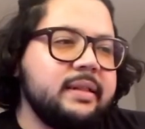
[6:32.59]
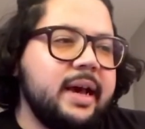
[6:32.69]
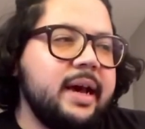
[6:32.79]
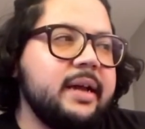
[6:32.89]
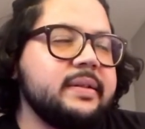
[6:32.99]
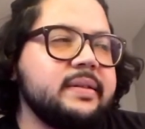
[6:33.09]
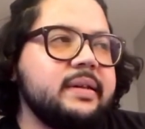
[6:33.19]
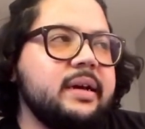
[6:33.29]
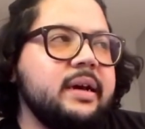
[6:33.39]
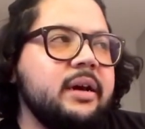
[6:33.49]
that.
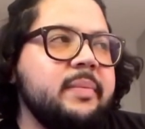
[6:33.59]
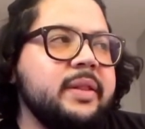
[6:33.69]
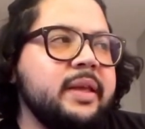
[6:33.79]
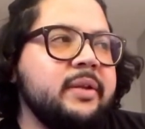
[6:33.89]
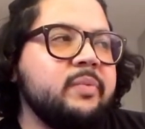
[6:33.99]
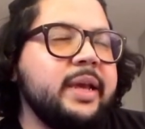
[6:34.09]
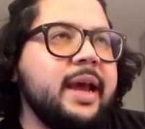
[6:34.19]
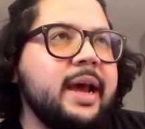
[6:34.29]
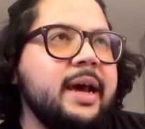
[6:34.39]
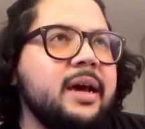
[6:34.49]
Um, and then we
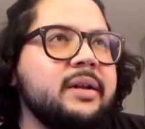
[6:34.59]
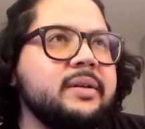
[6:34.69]
had